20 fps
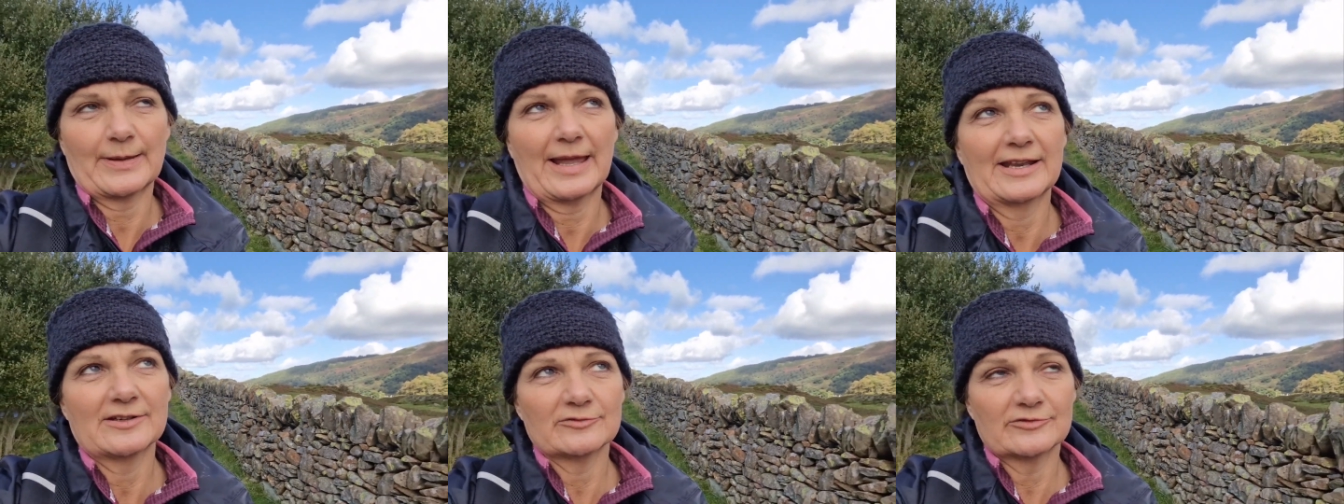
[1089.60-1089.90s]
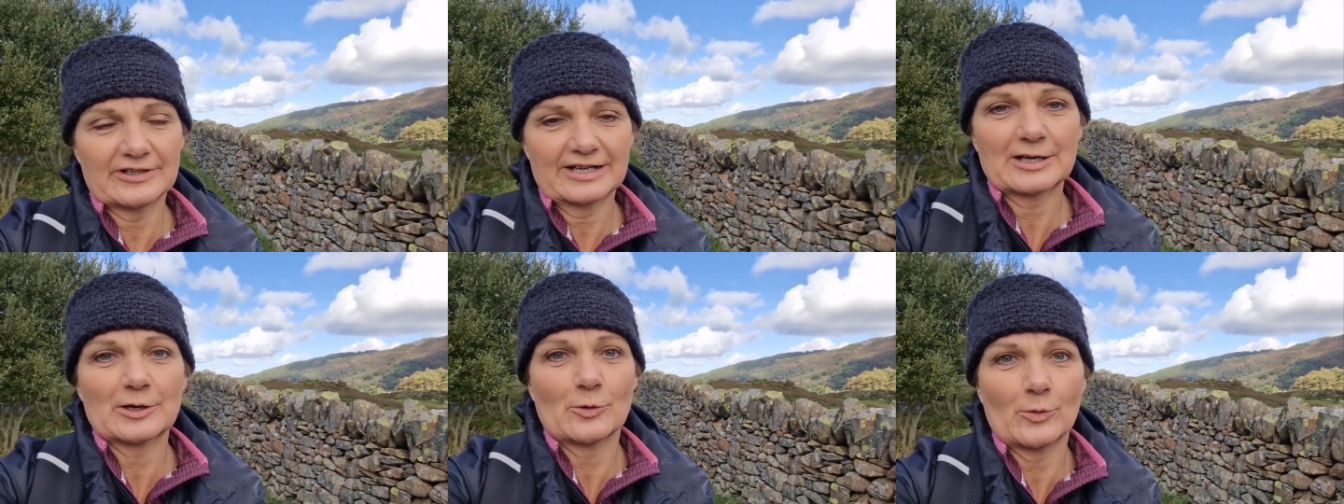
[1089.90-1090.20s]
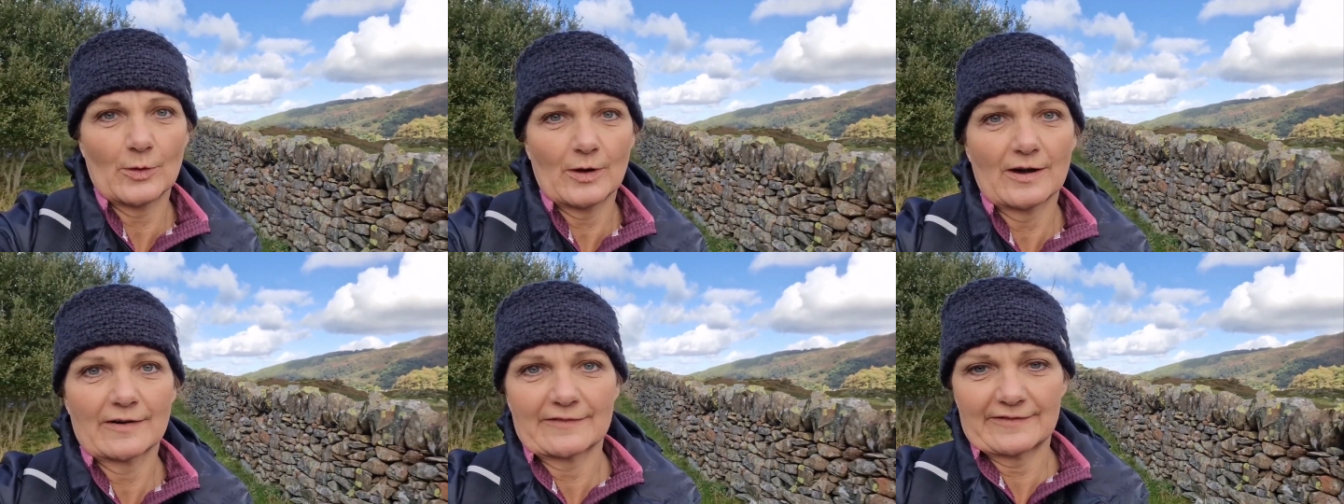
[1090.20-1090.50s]
Penryn
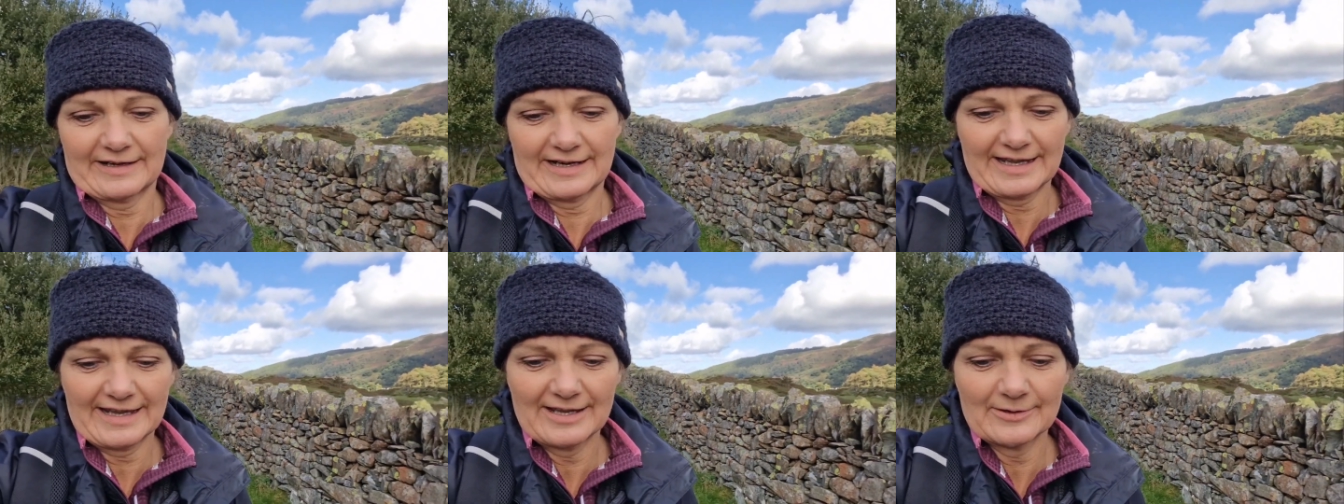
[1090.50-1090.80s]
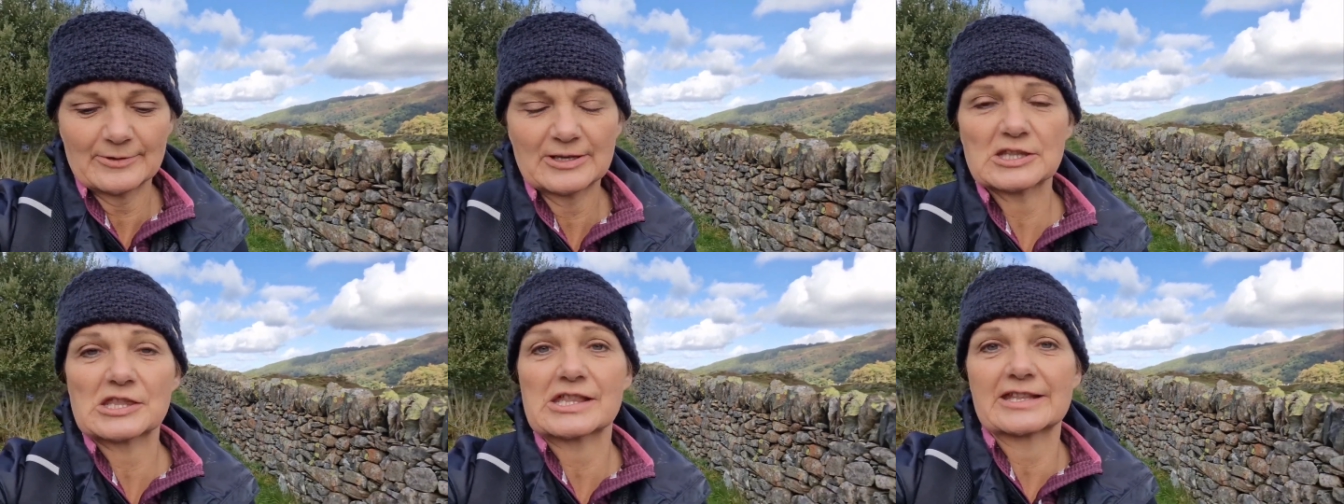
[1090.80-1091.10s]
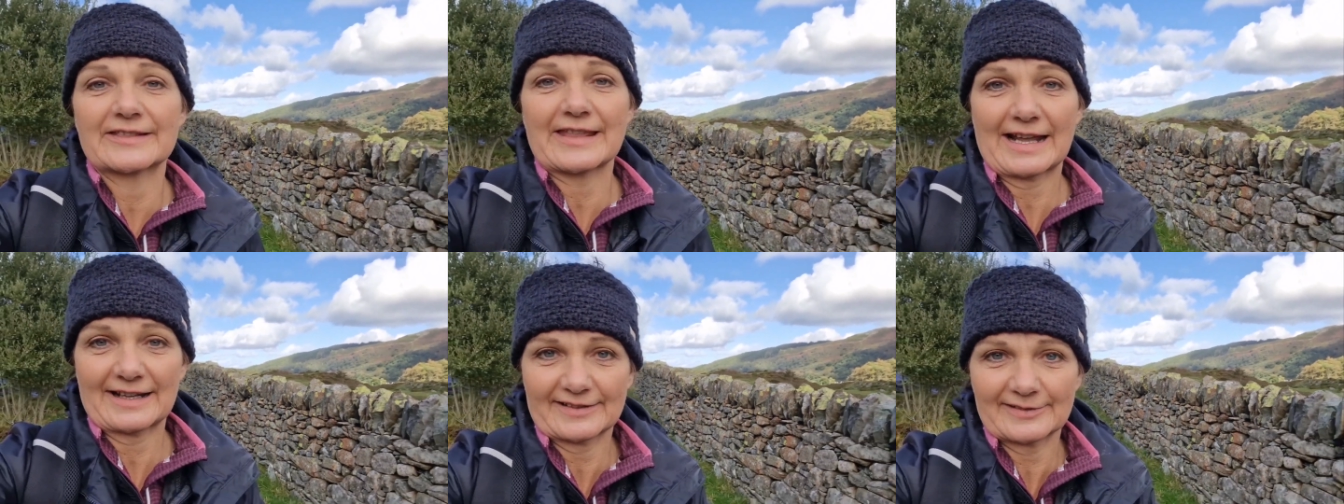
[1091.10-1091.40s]
Quarry,
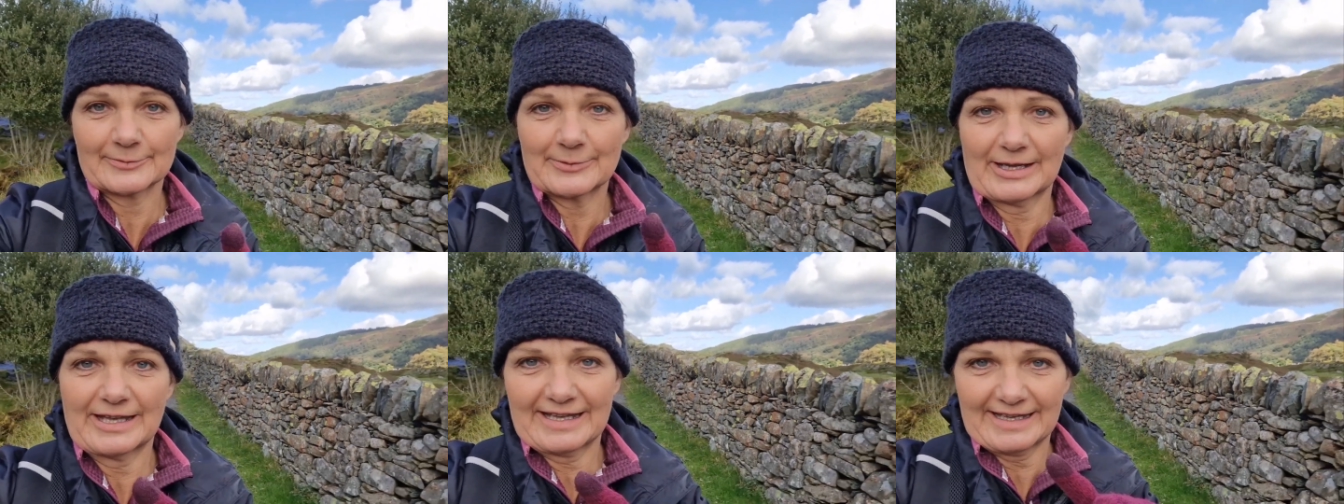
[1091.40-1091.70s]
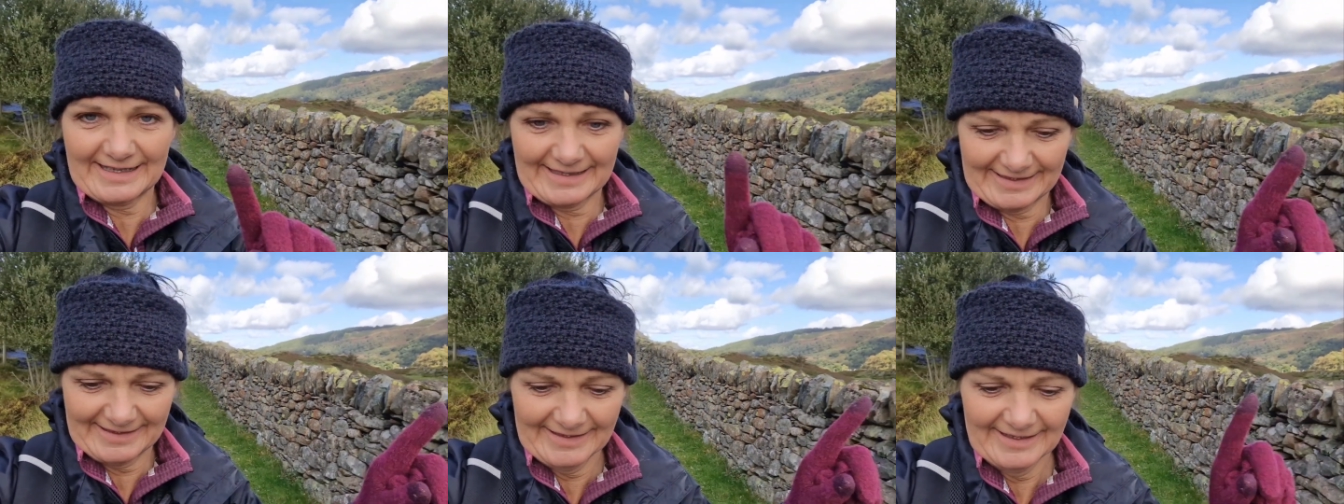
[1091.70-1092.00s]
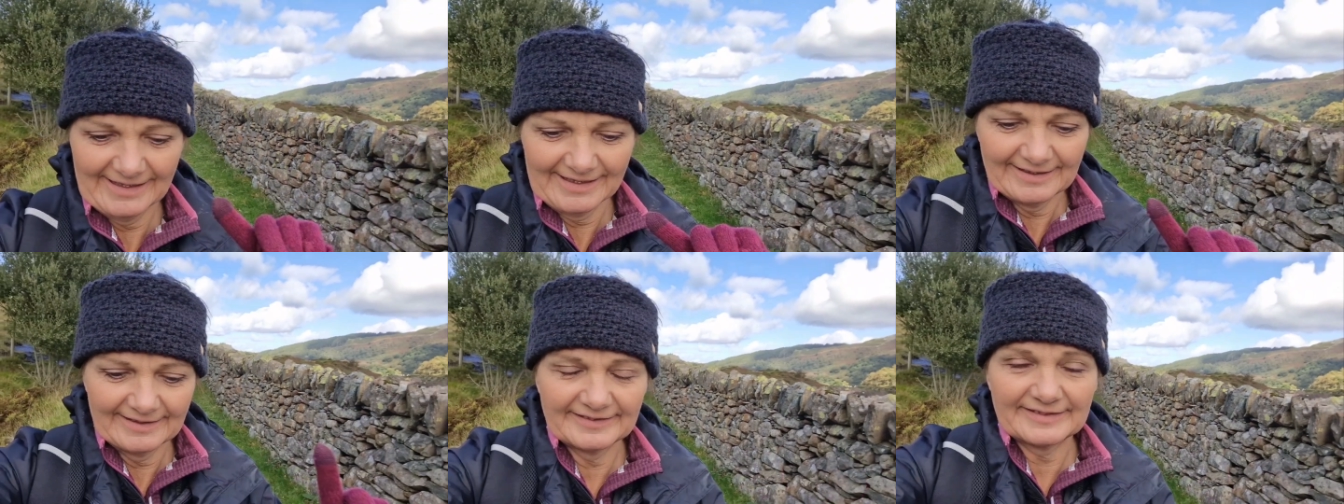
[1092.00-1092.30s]
which that's where
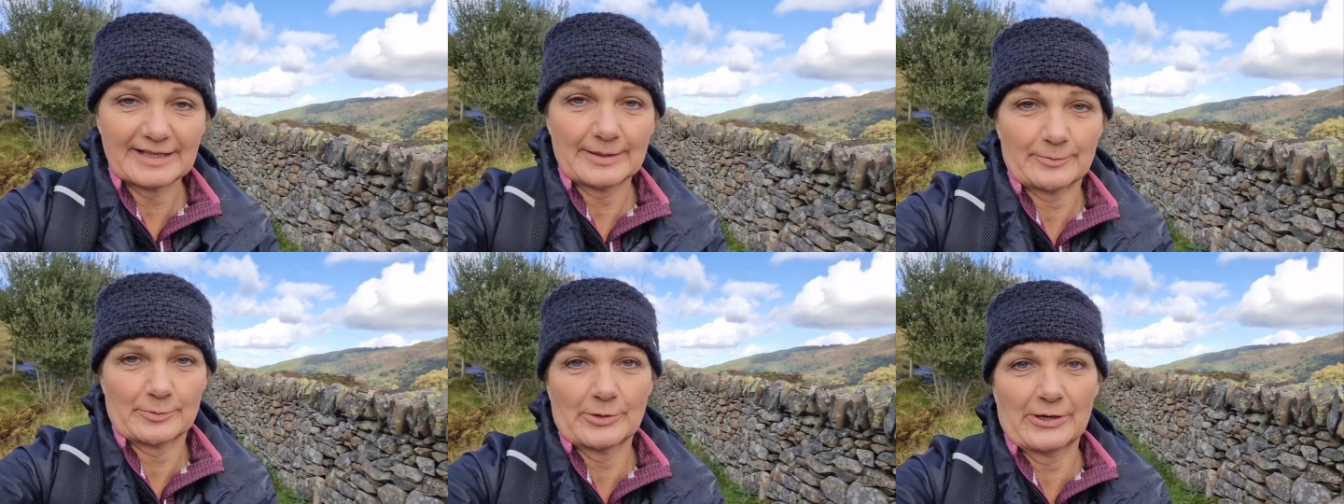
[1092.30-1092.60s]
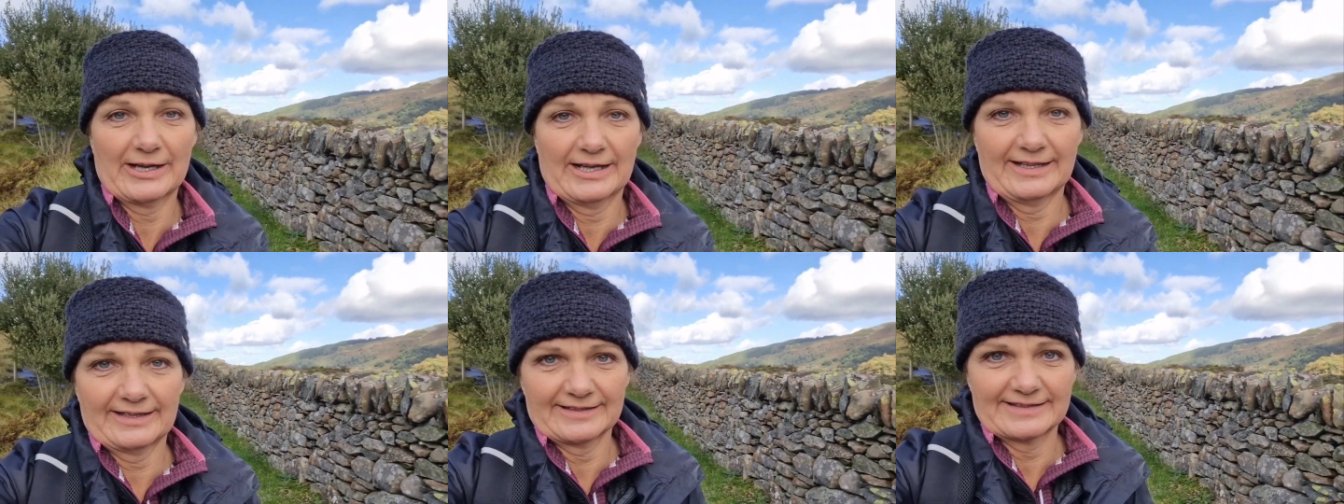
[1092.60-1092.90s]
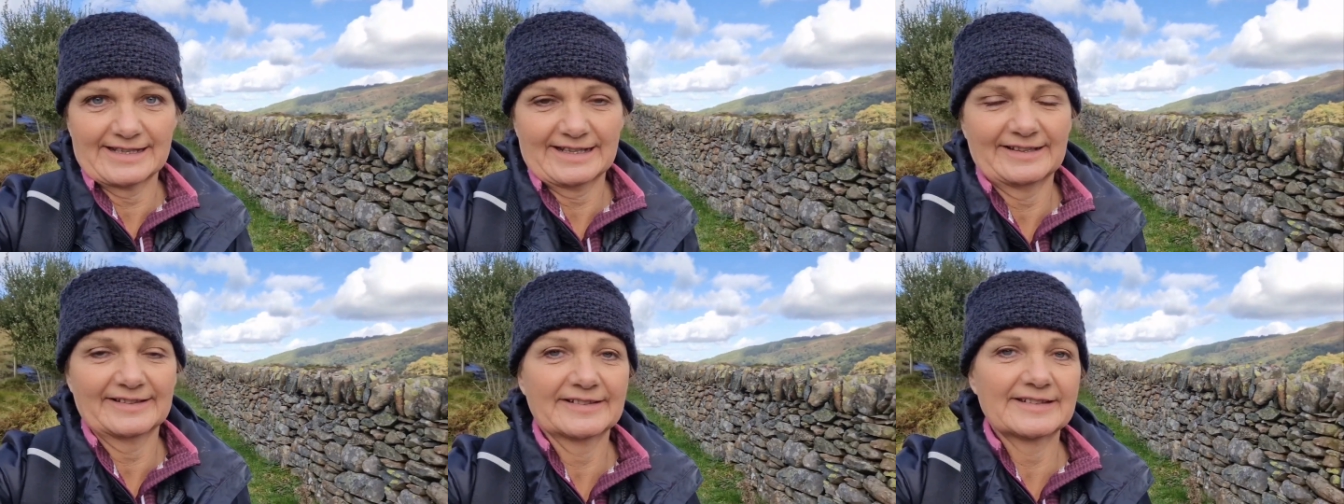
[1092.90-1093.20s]

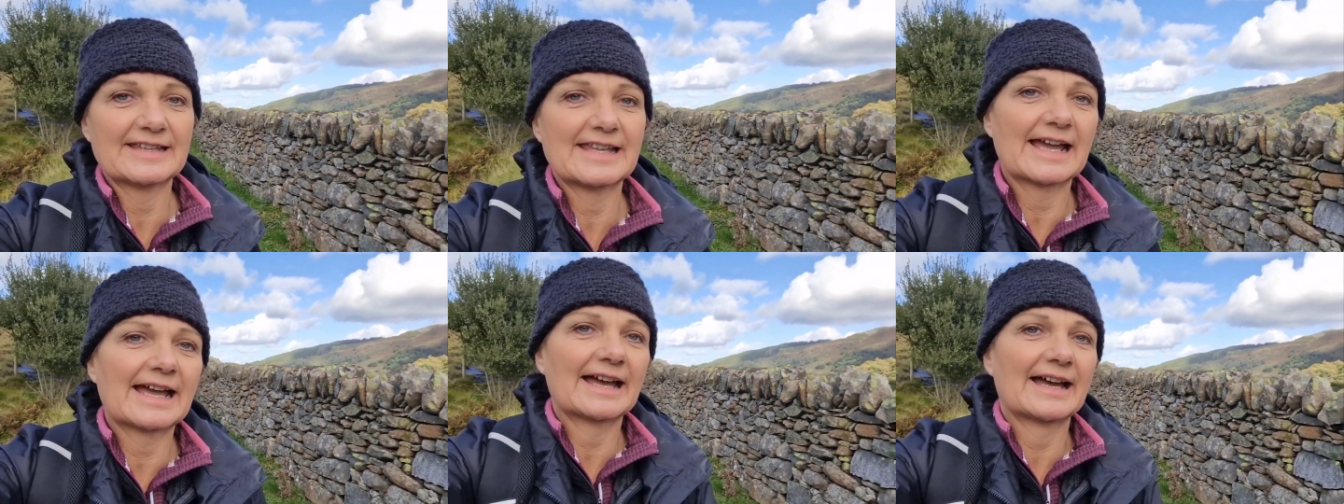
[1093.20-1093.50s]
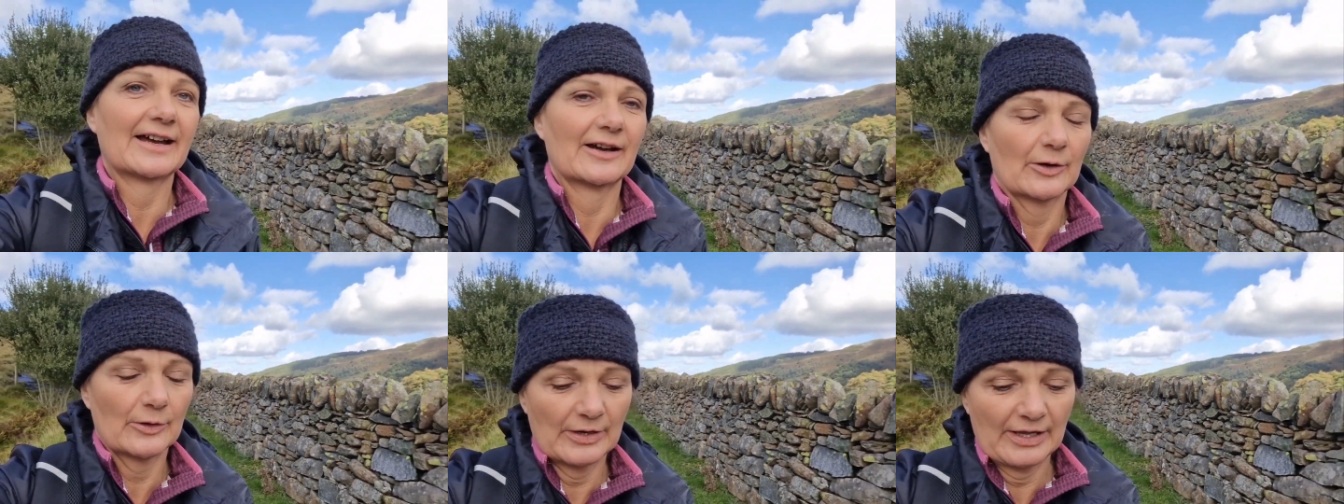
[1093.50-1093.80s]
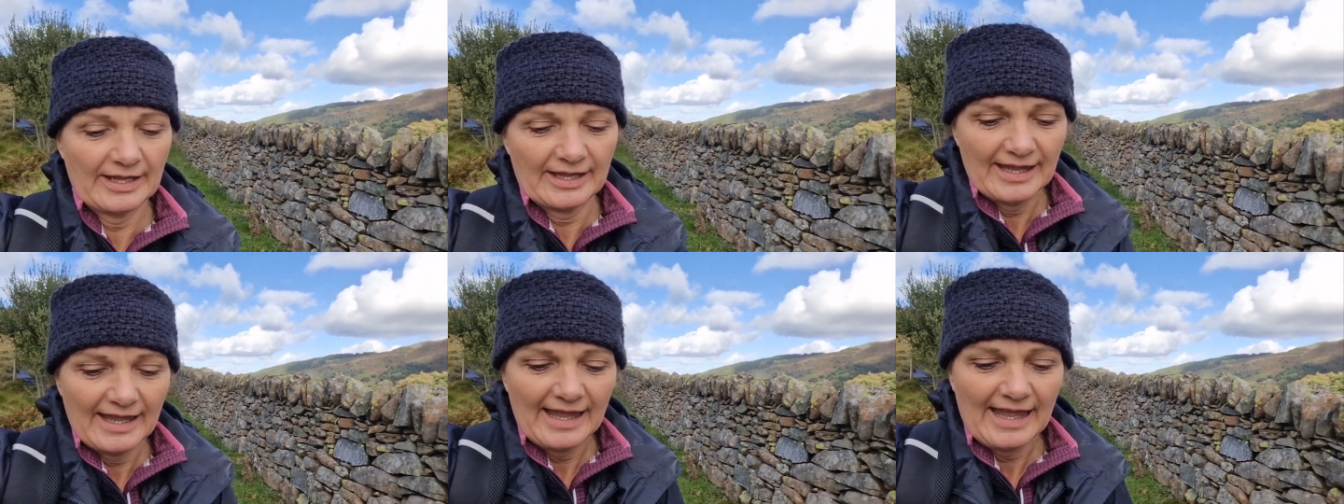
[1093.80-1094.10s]
Zipweld is now.